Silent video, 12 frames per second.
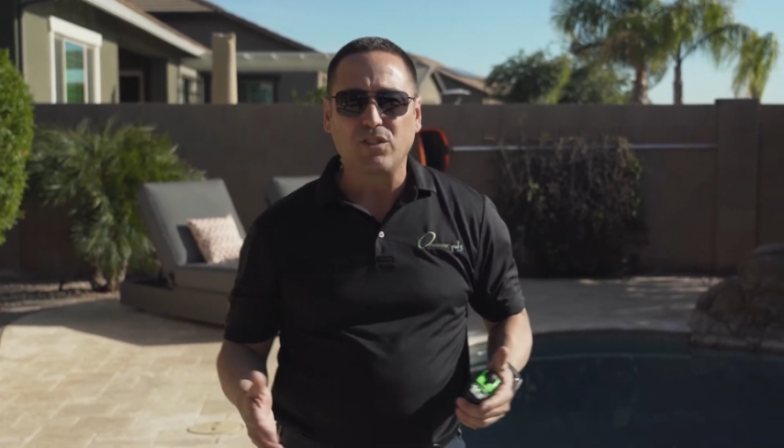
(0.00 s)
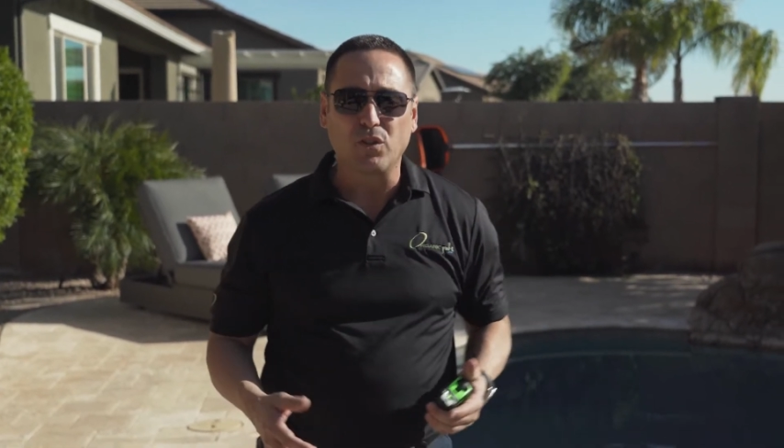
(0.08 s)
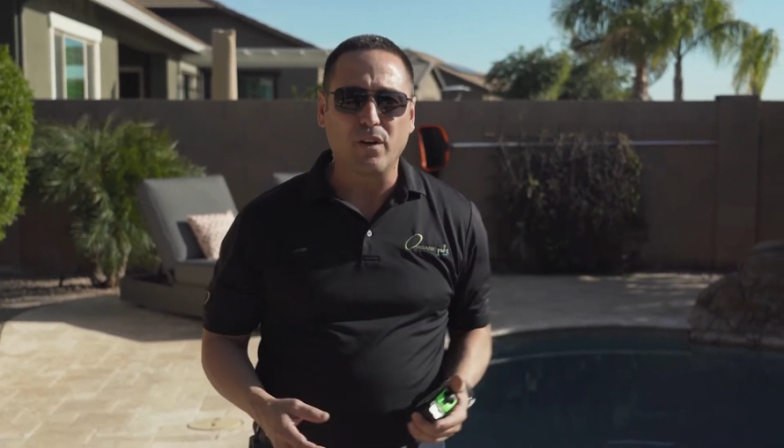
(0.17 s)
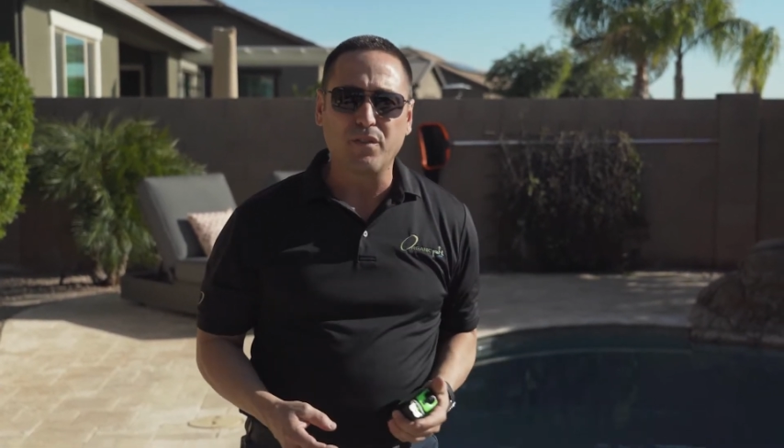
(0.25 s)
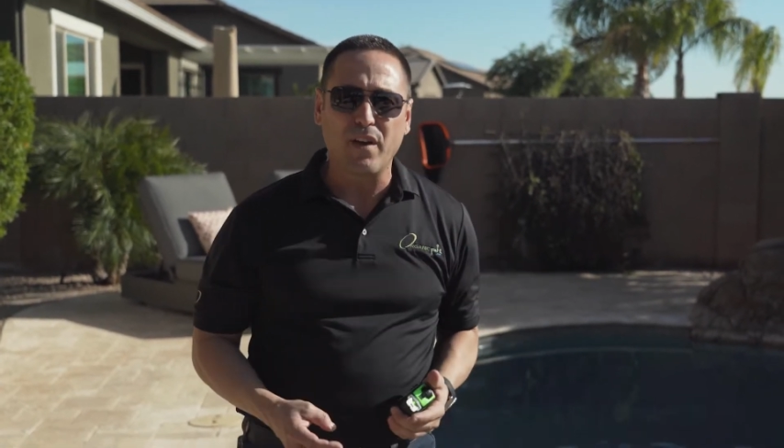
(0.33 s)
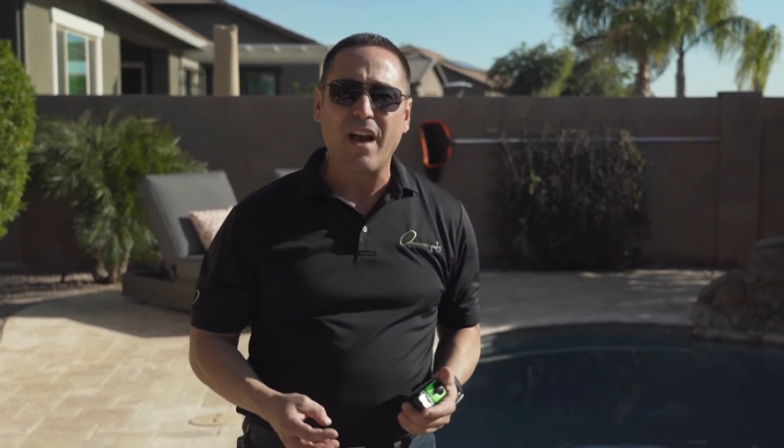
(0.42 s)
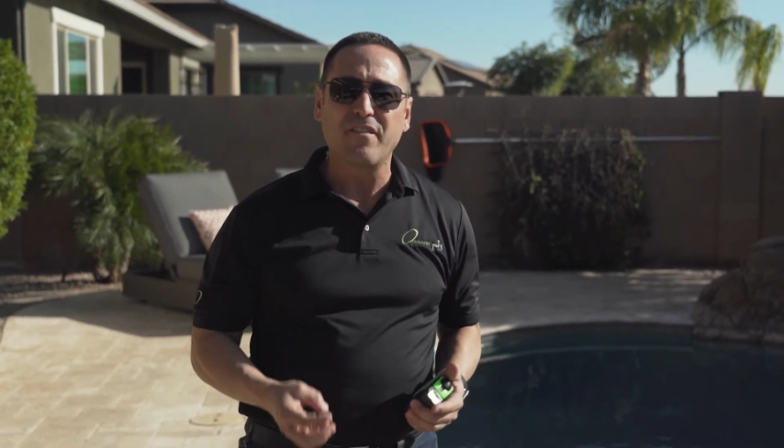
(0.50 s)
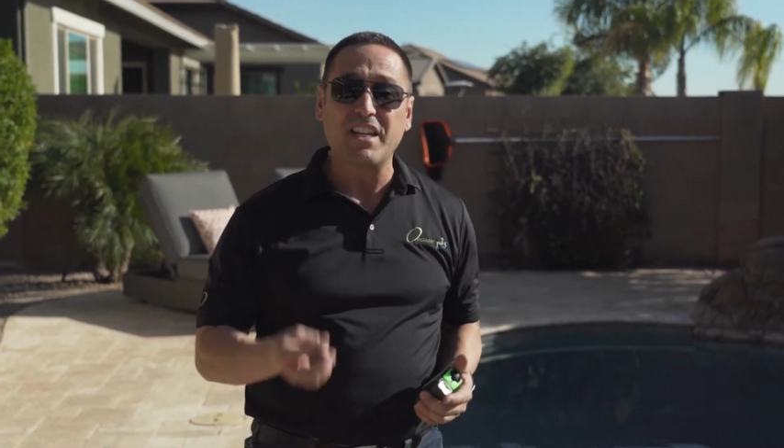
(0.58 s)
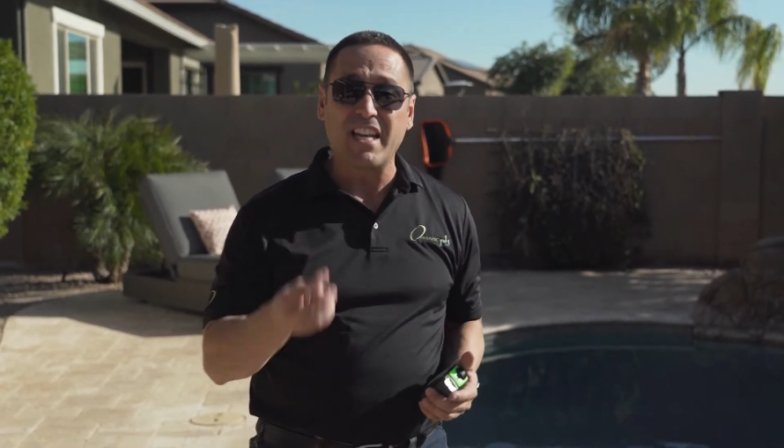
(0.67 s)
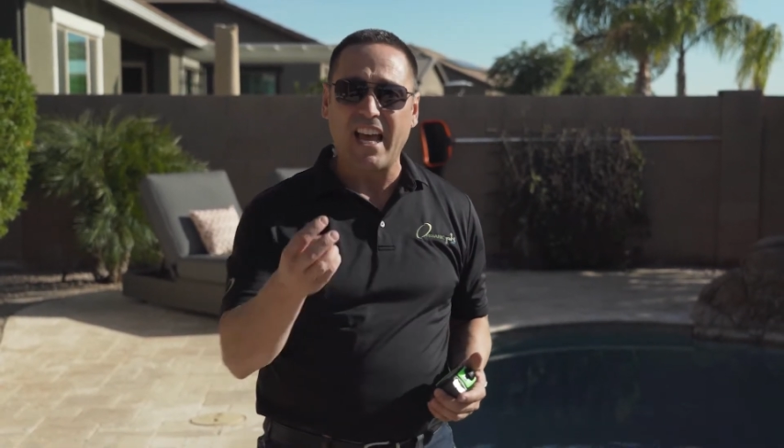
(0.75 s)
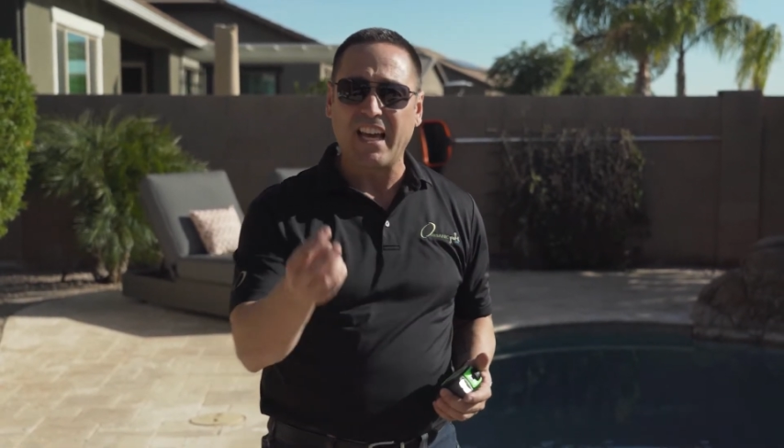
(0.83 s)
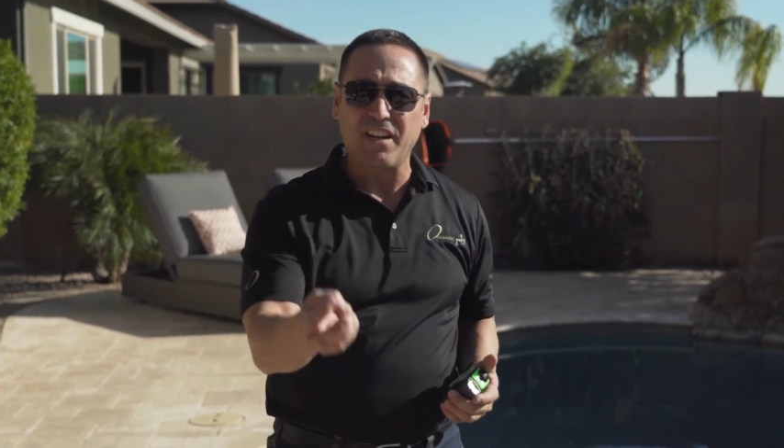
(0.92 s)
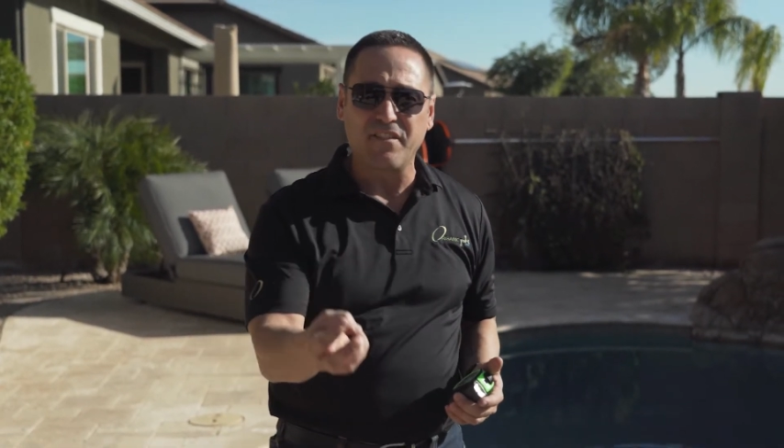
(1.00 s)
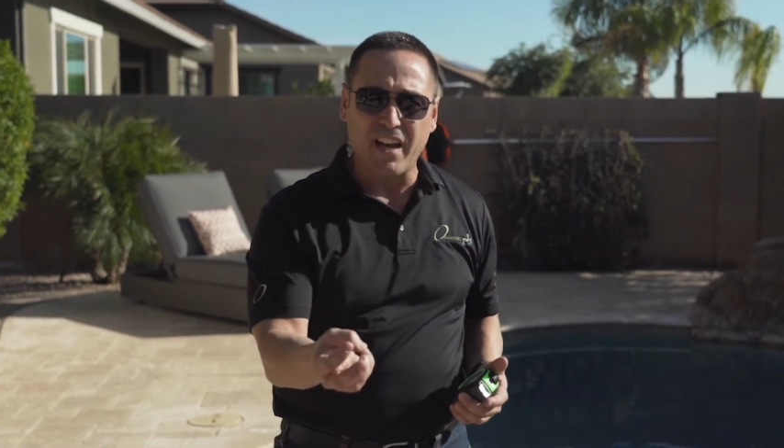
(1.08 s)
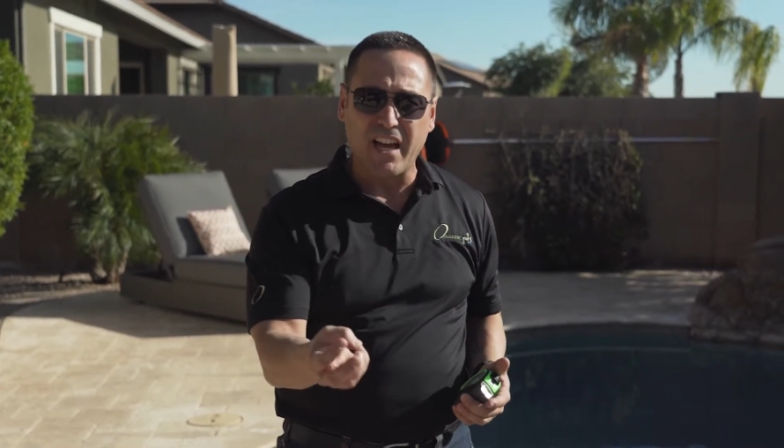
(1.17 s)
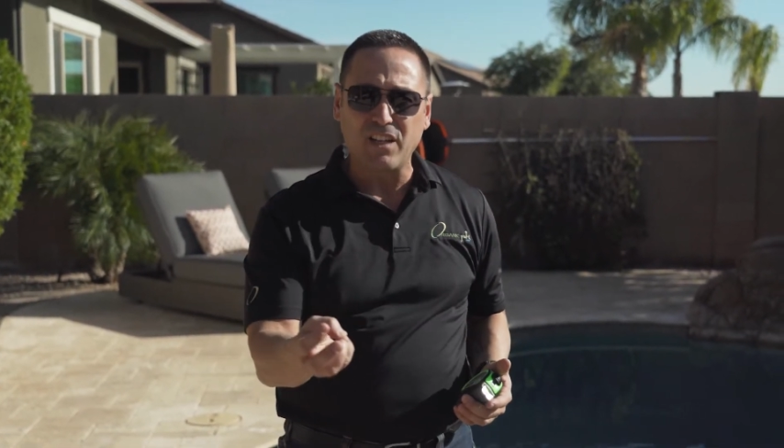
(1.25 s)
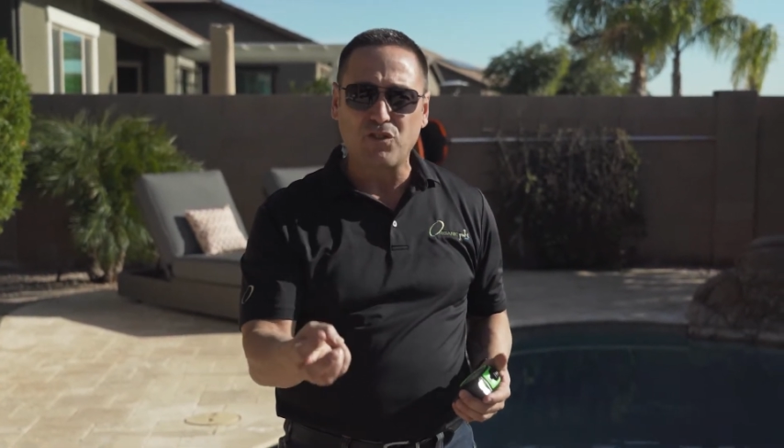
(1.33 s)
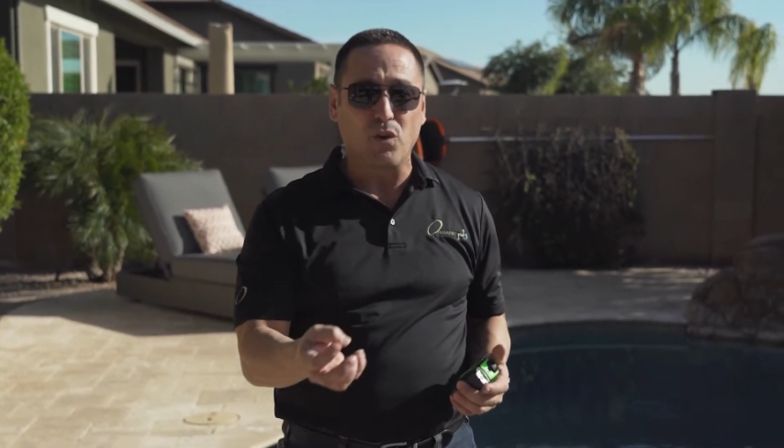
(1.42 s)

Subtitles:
So if you have a negative edge